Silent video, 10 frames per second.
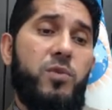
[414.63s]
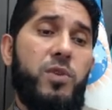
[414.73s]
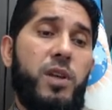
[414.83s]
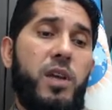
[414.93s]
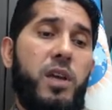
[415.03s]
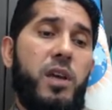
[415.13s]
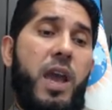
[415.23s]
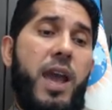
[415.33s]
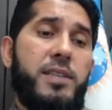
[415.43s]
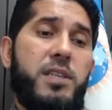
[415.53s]
Okay,
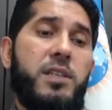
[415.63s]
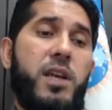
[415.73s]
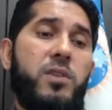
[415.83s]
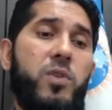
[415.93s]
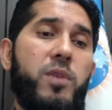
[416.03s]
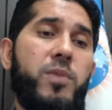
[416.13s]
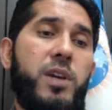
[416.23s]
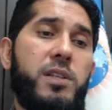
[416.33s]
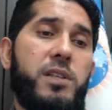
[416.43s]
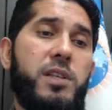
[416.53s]
has is not correct
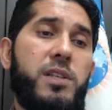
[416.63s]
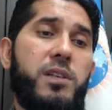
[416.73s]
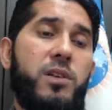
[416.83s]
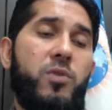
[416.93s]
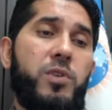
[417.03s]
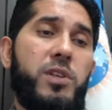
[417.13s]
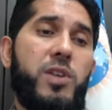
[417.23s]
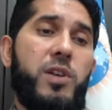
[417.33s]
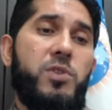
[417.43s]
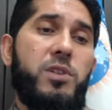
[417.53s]
because it doesn't go with the
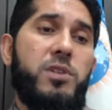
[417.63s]
subject.